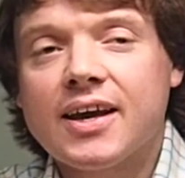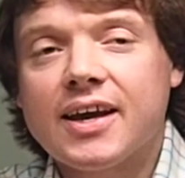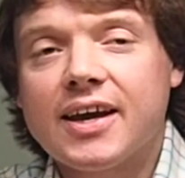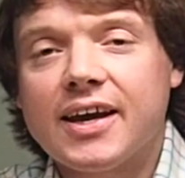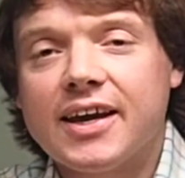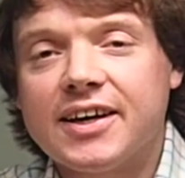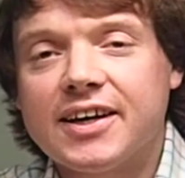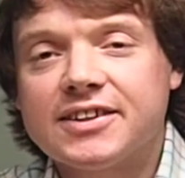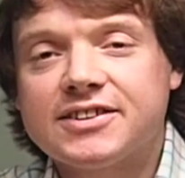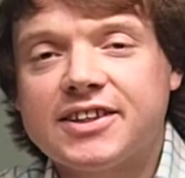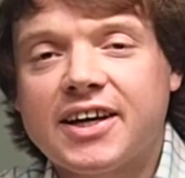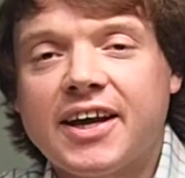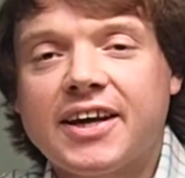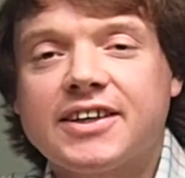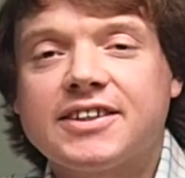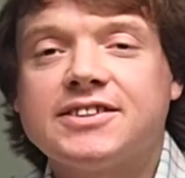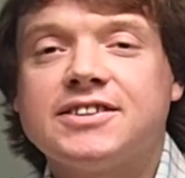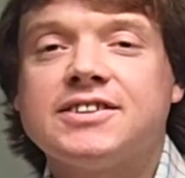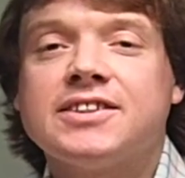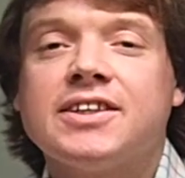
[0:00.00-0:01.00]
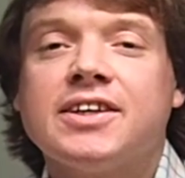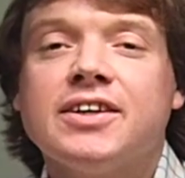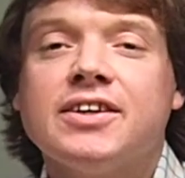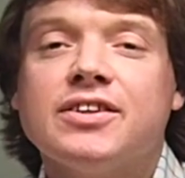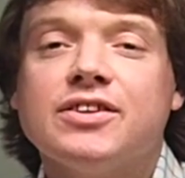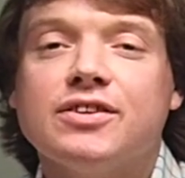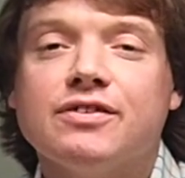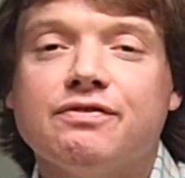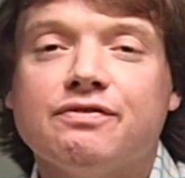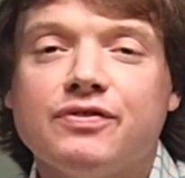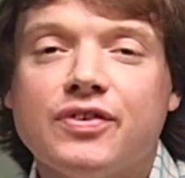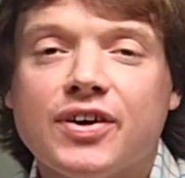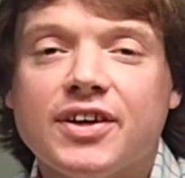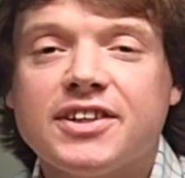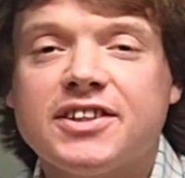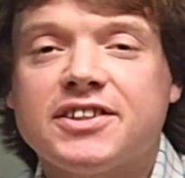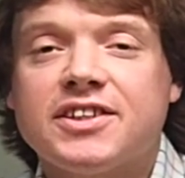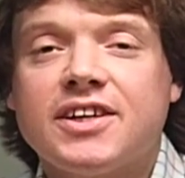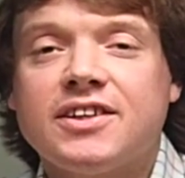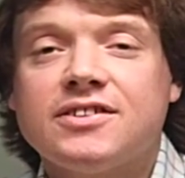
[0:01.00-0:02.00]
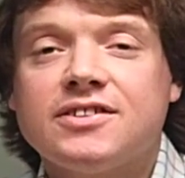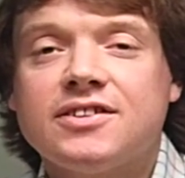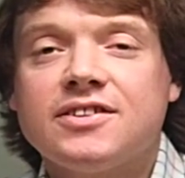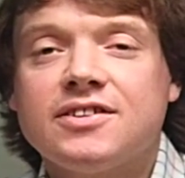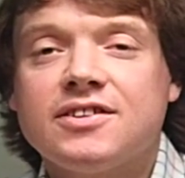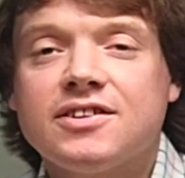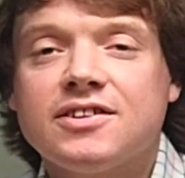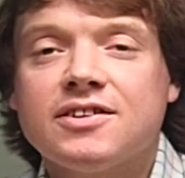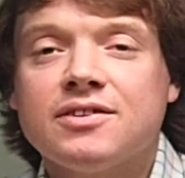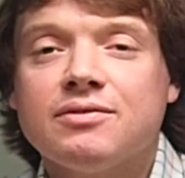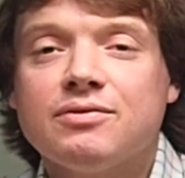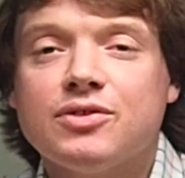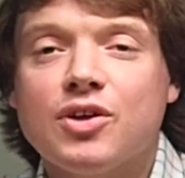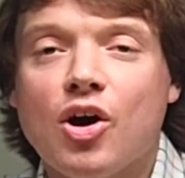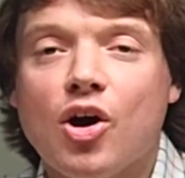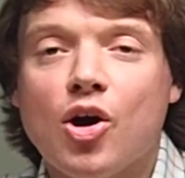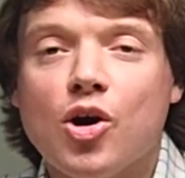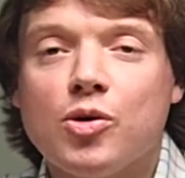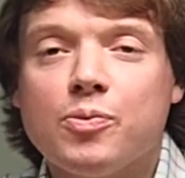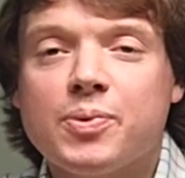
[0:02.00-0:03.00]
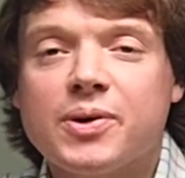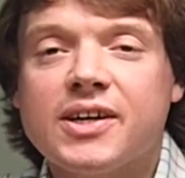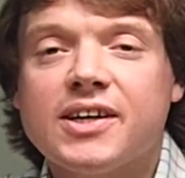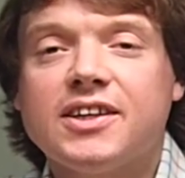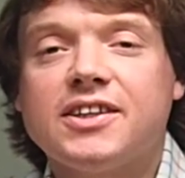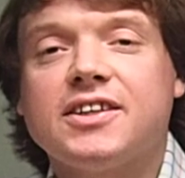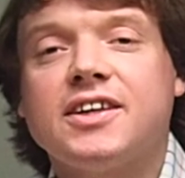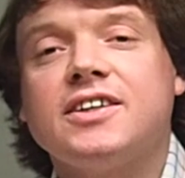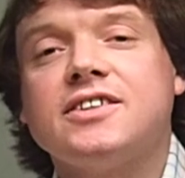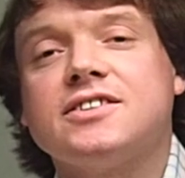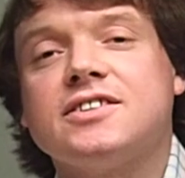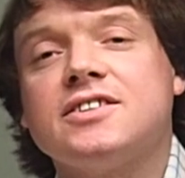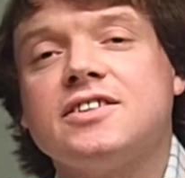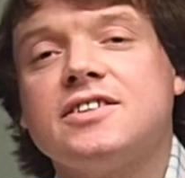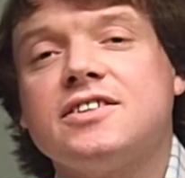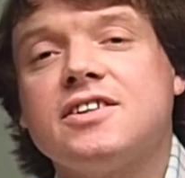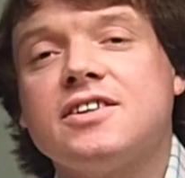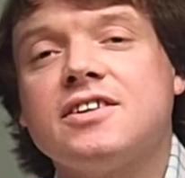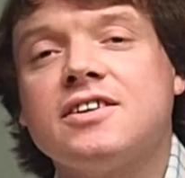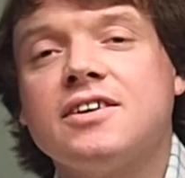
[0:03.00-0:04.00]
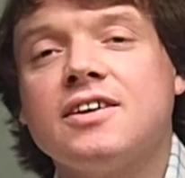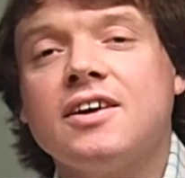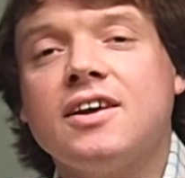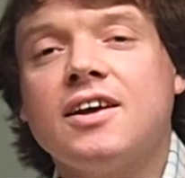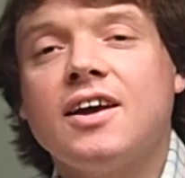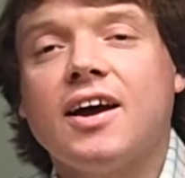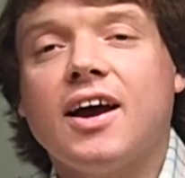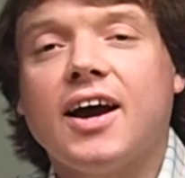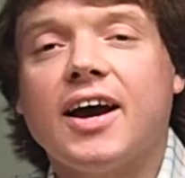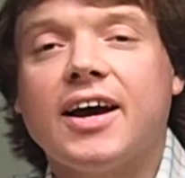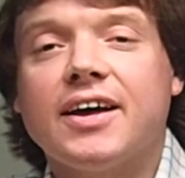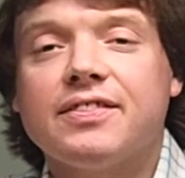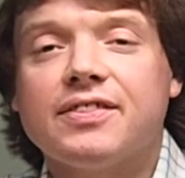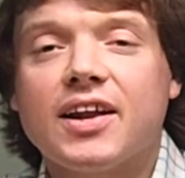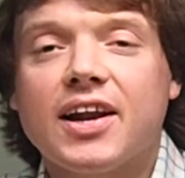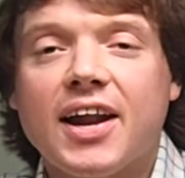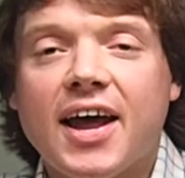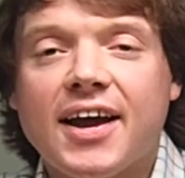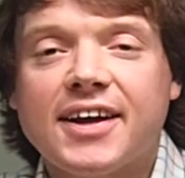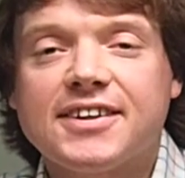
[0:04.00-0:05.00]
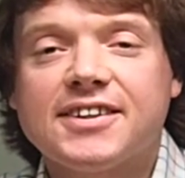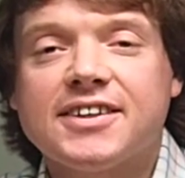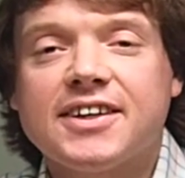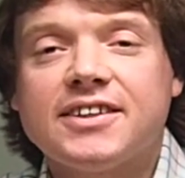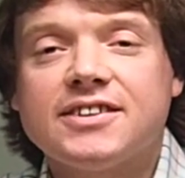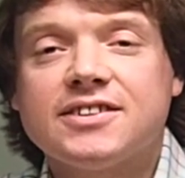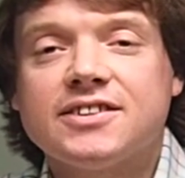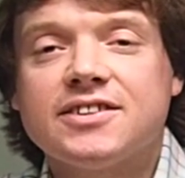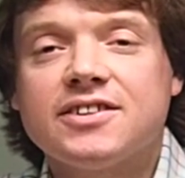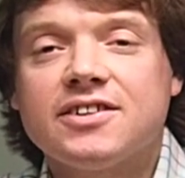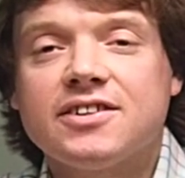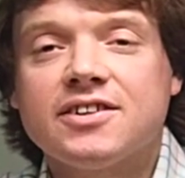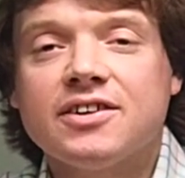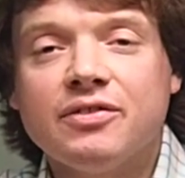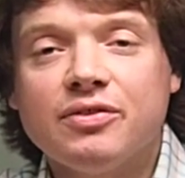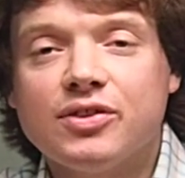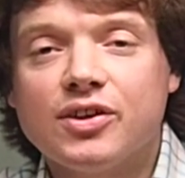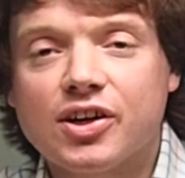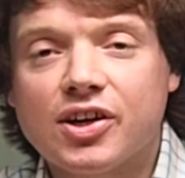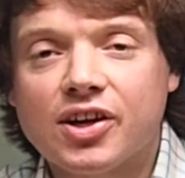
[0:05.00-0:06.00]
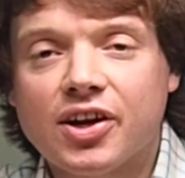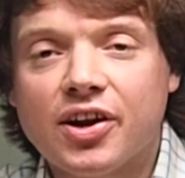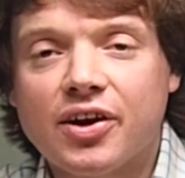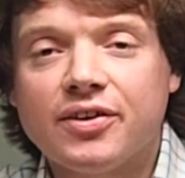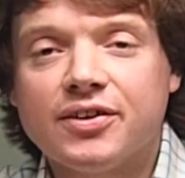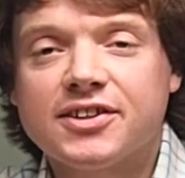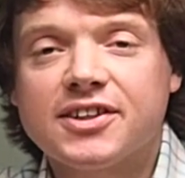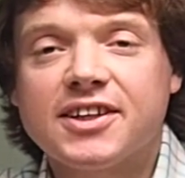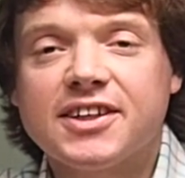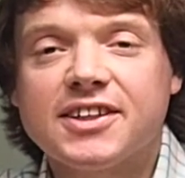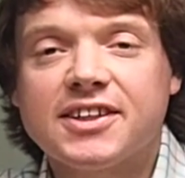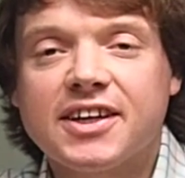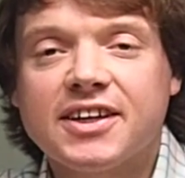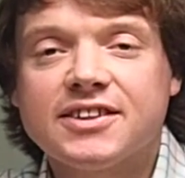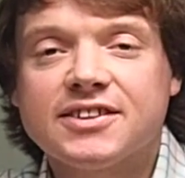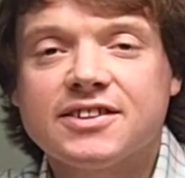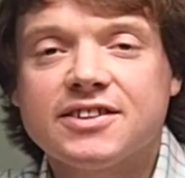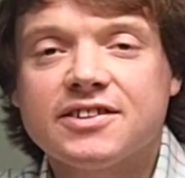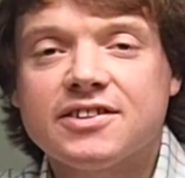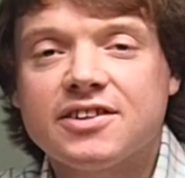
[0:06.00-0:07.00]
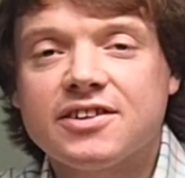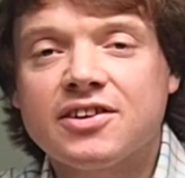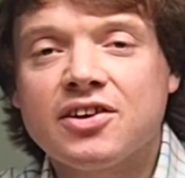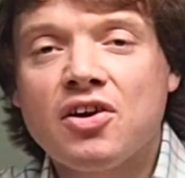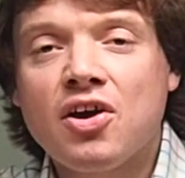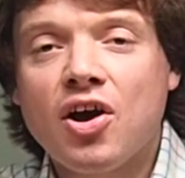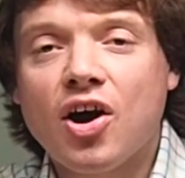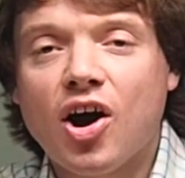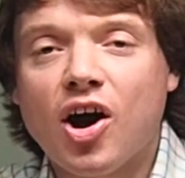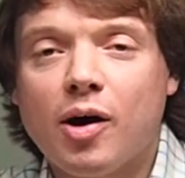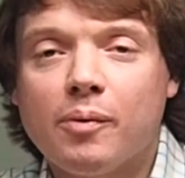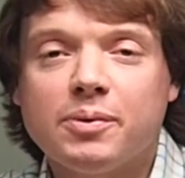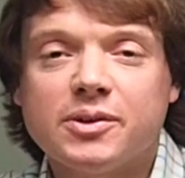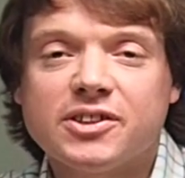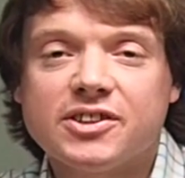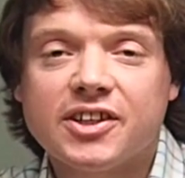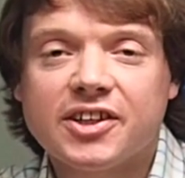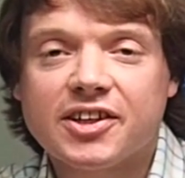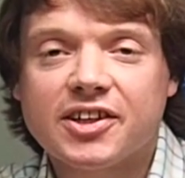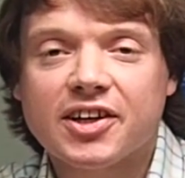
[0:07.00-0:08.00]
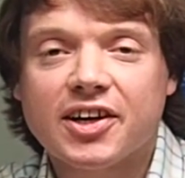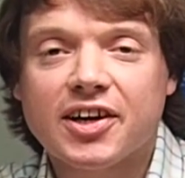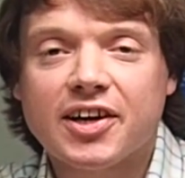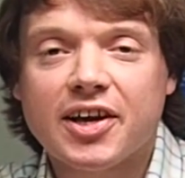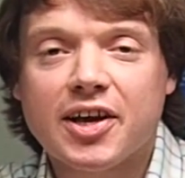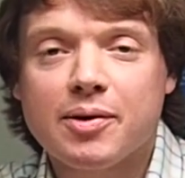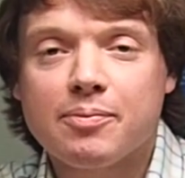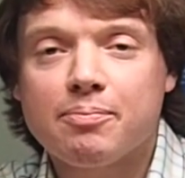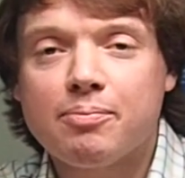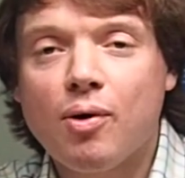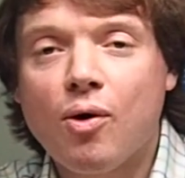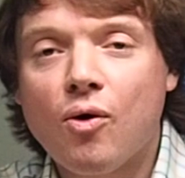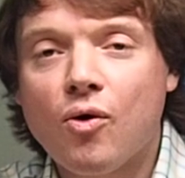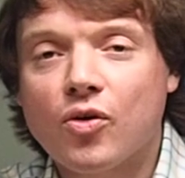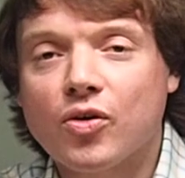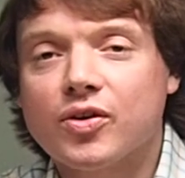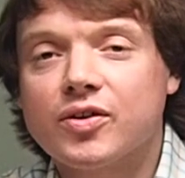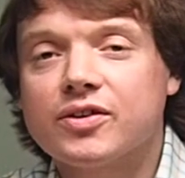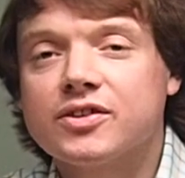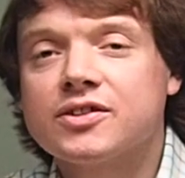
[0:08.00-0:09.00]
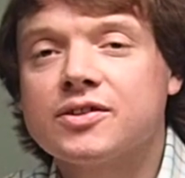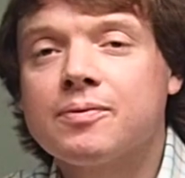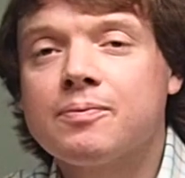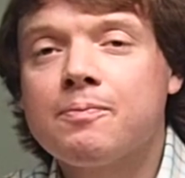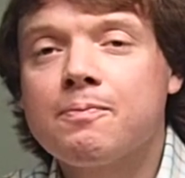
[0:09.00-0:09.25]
In a text, the first sentence, the opening sentence, and the last sentence, the closing sentence, are particularly important.